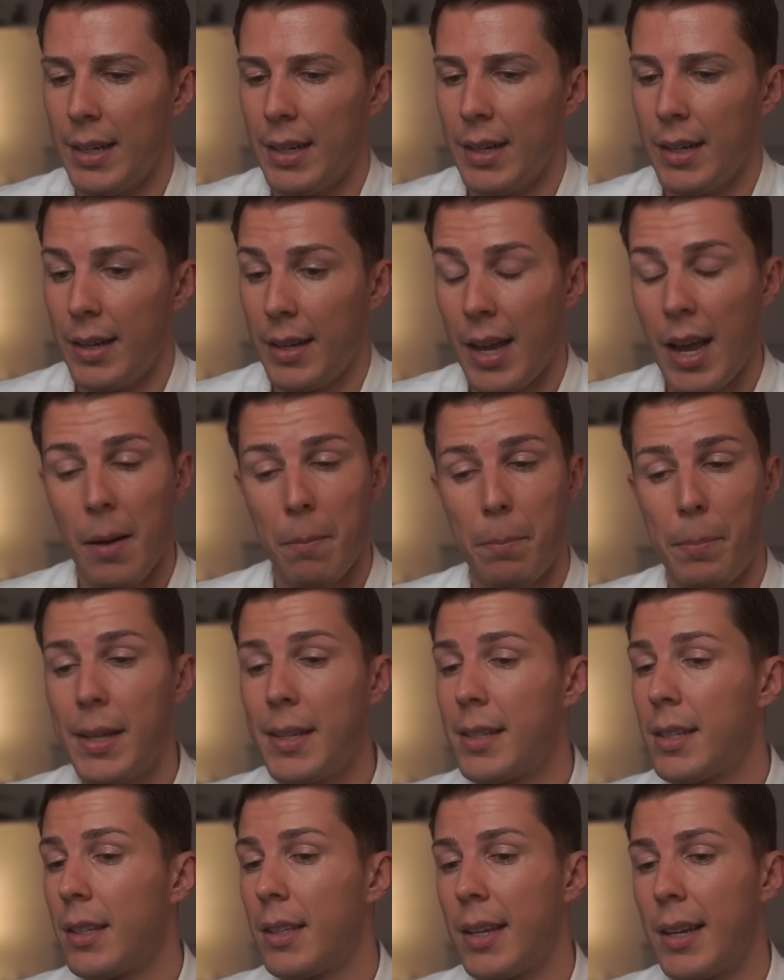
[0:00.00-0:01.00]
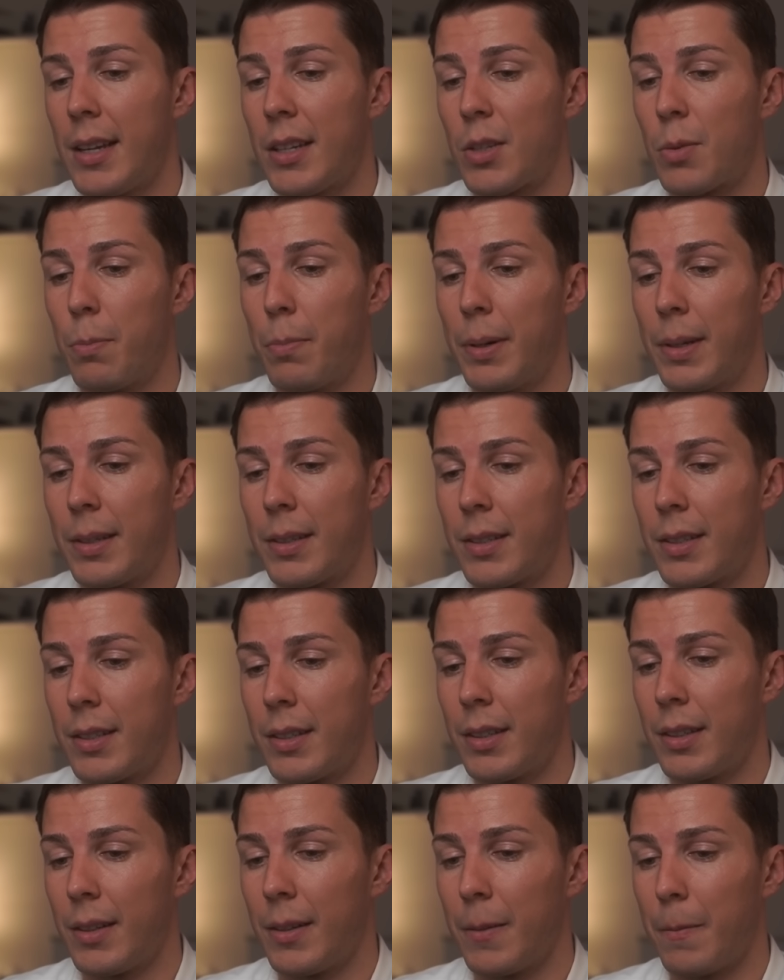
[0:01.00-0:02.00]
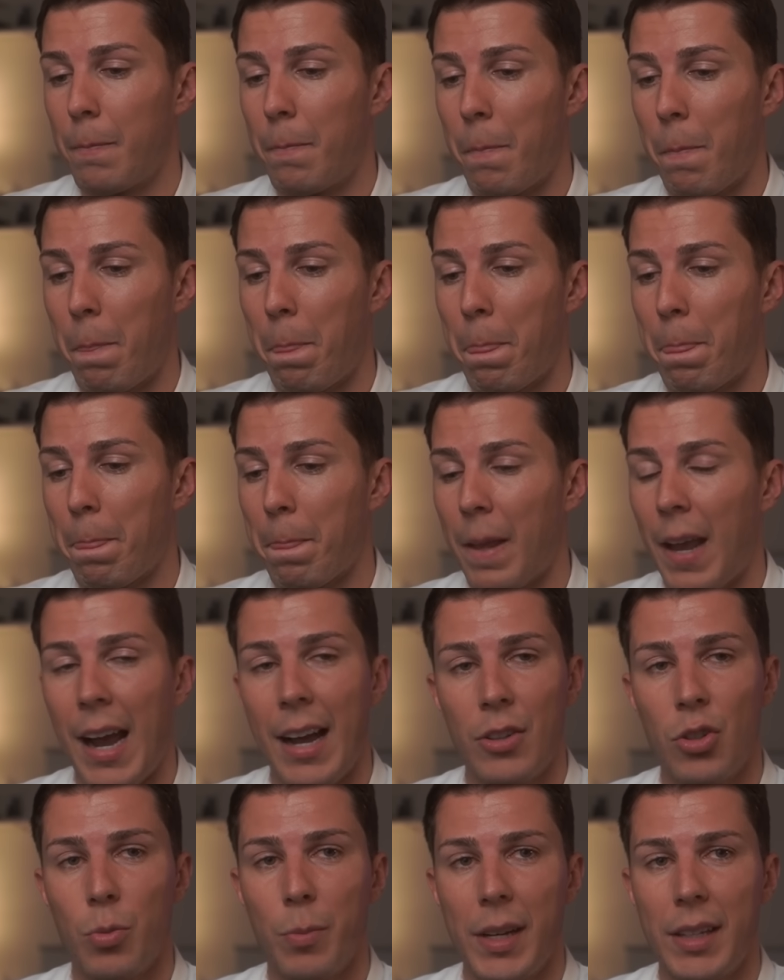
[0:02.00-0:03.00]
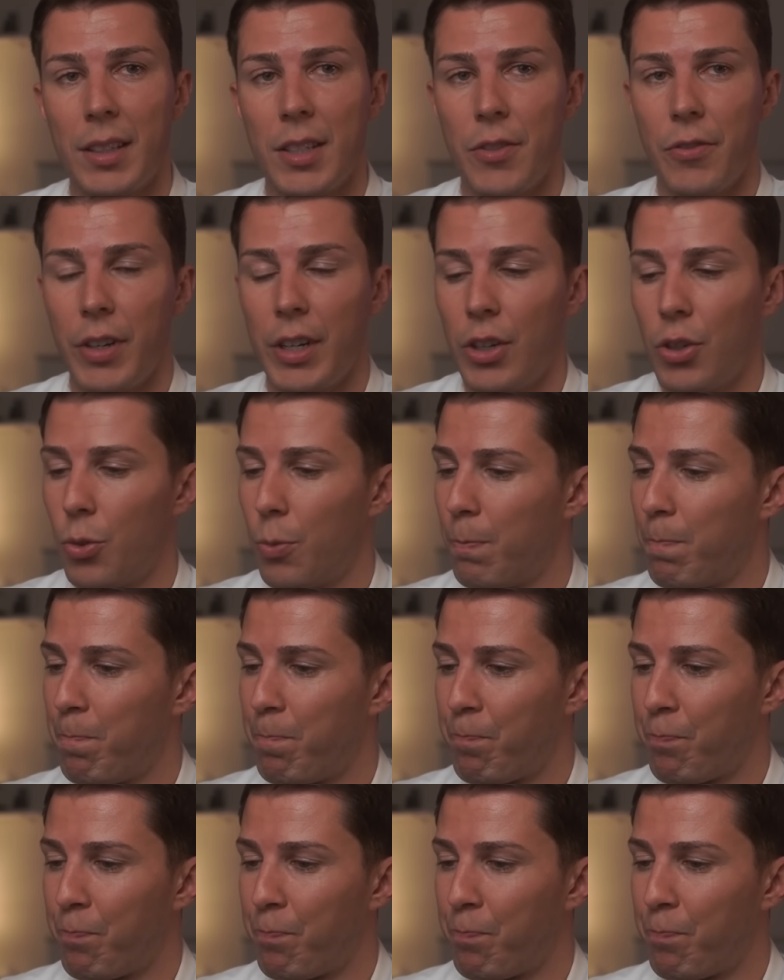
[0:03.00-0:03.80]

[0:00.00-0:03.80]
yeah, busy days, but had to make this video.